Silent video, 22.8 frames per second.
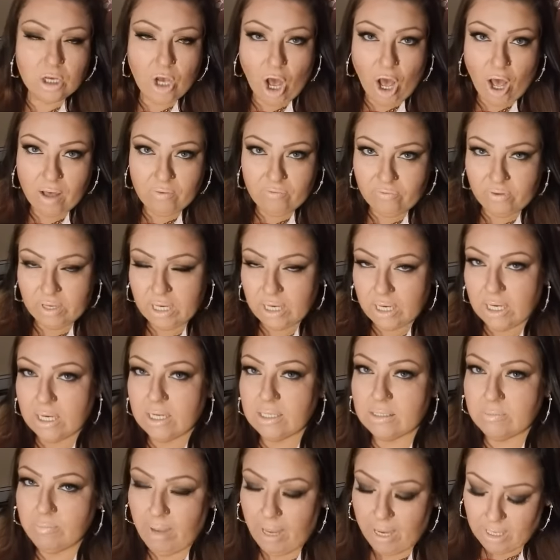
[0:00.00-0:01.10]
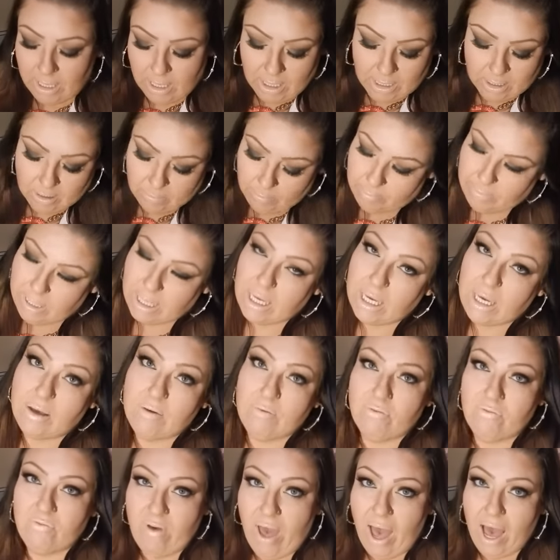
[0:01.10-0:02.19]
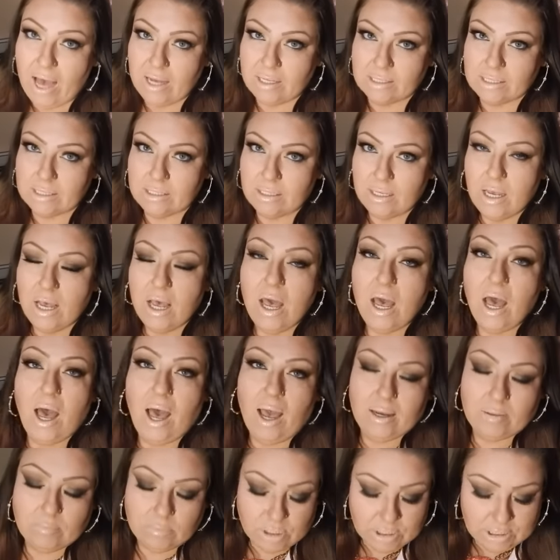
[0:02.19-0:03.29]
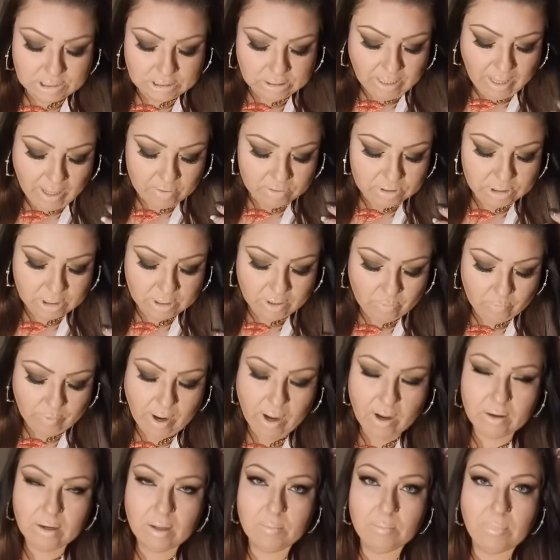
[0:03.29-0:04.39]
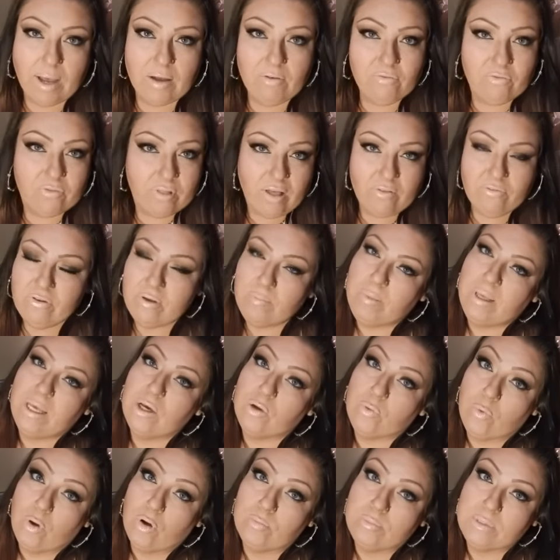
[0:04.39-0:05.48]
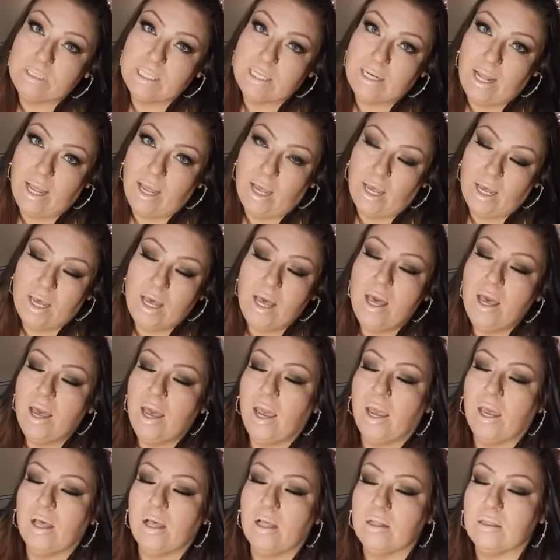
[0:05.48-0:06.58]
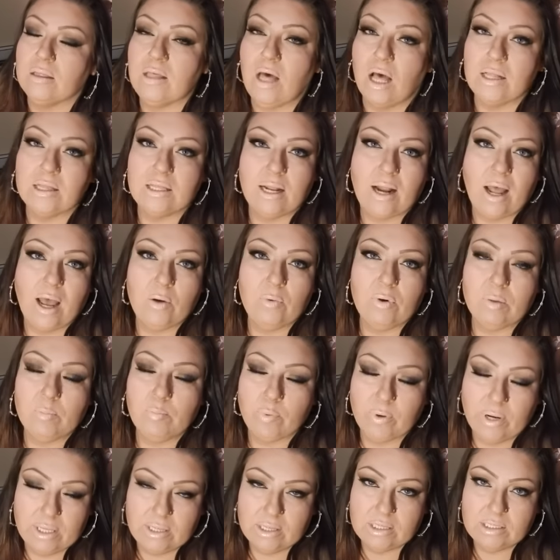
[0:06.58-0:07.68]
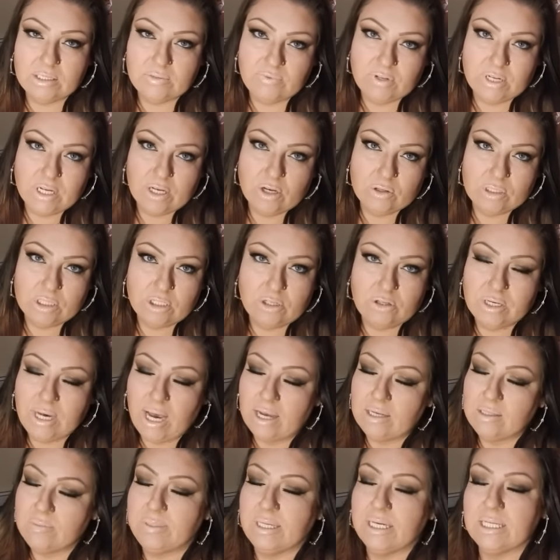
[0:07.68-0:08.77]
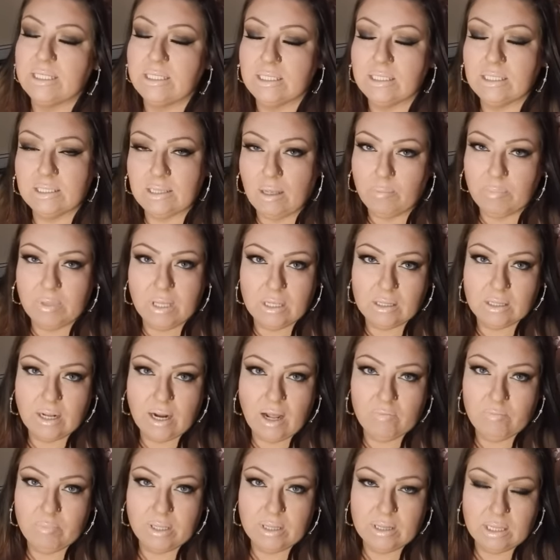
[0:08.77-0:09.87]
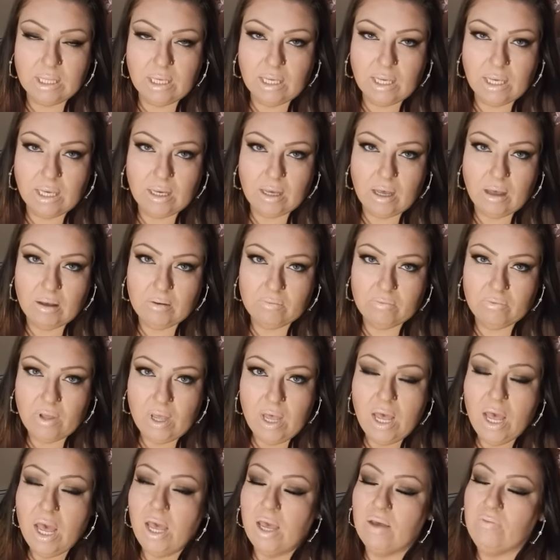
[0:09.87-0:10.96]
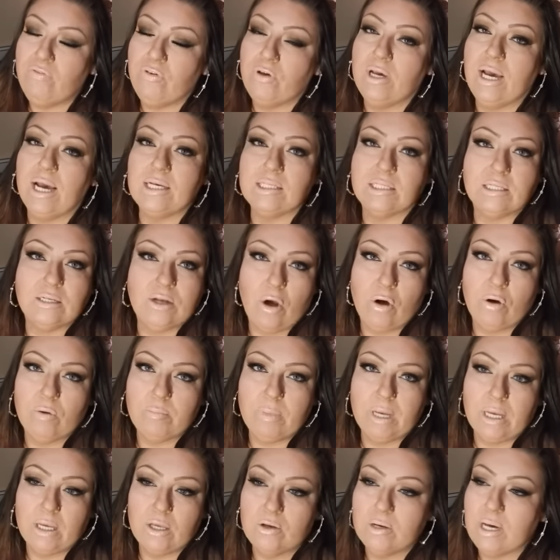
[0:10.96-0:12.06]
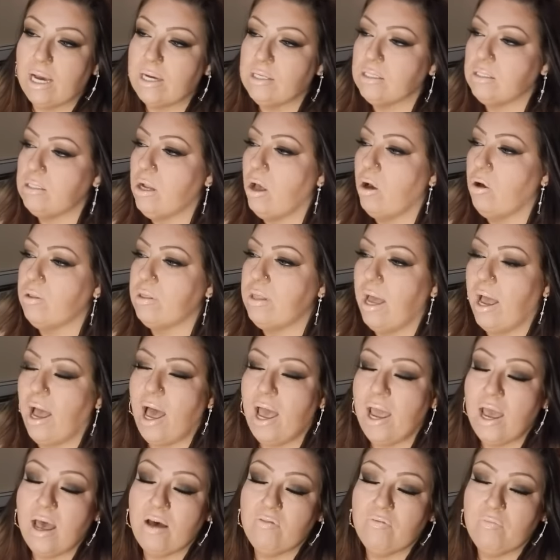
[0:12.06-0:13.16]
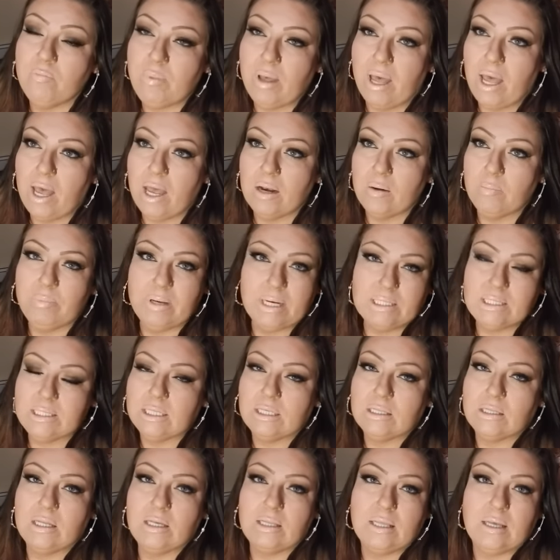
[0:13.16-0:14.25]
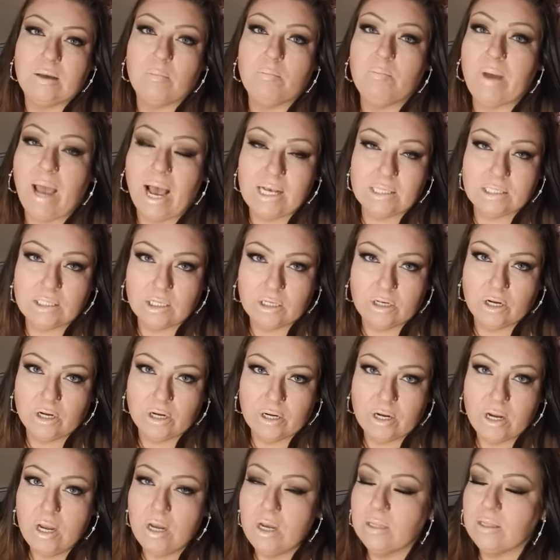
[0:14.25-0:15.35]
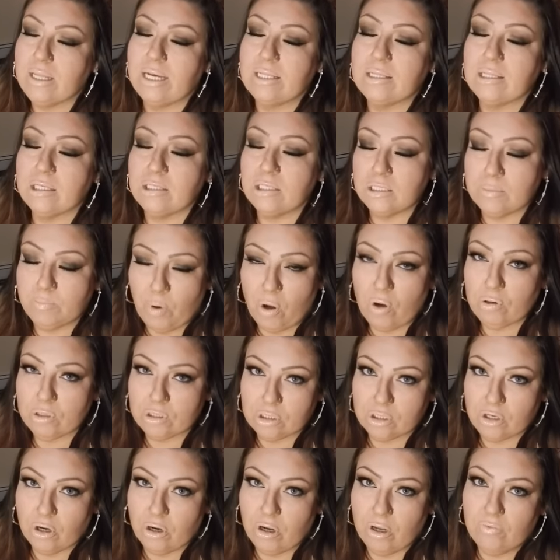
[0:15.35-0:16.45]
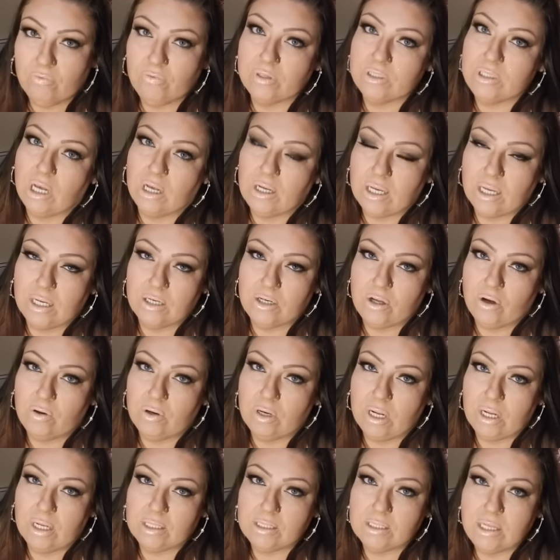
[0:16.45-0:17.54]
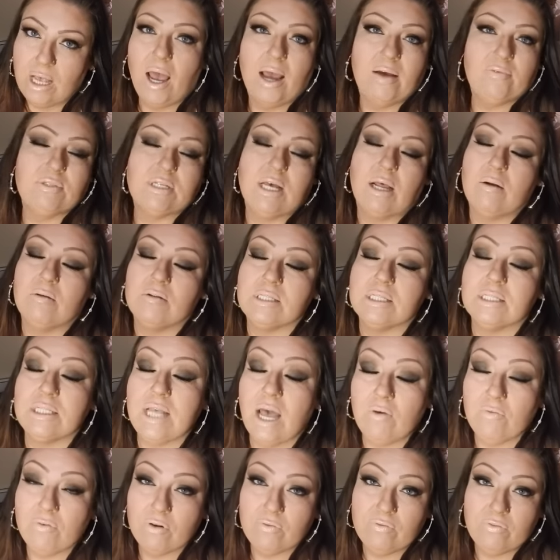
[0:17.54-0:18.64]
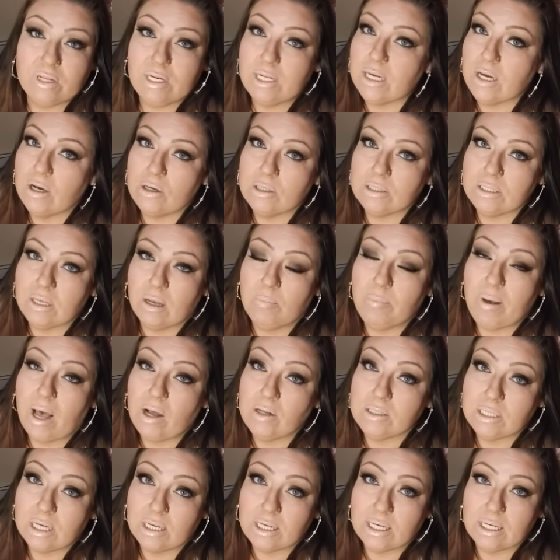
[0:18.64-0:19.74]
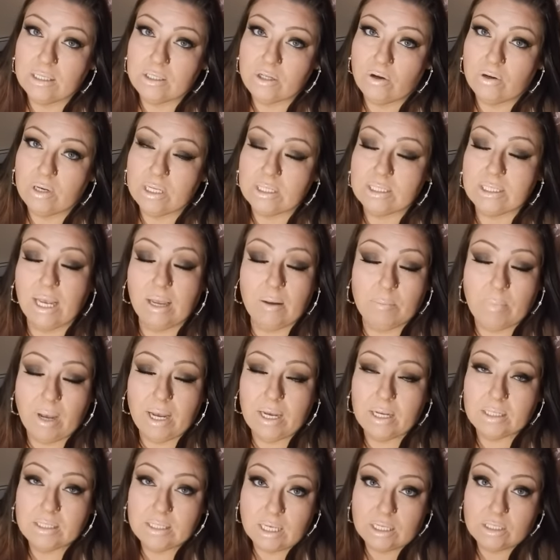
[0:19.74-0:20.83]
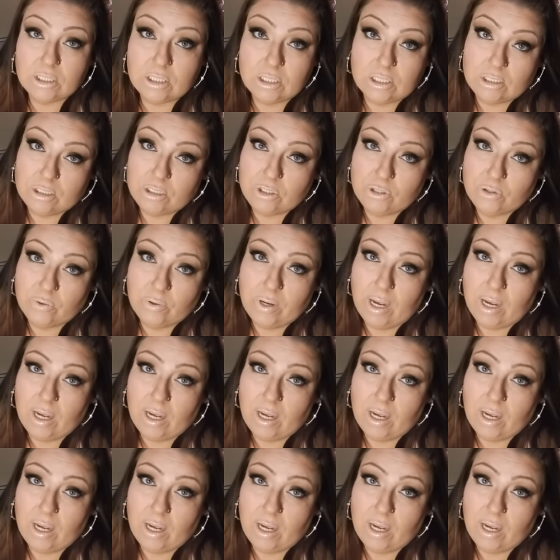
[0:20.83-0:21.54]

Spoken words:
coffee is making me fat. I'm just lounging around in my fluffy pink robe today and thought that I would bring this video to you guys because it's something that I've been thinking of. If you guys know me, you guys know that I have been basically the ambassador, like the spokesgirl for Dunkin' Donuts. I've done several videos about Dunkin' Donuts and my addiction to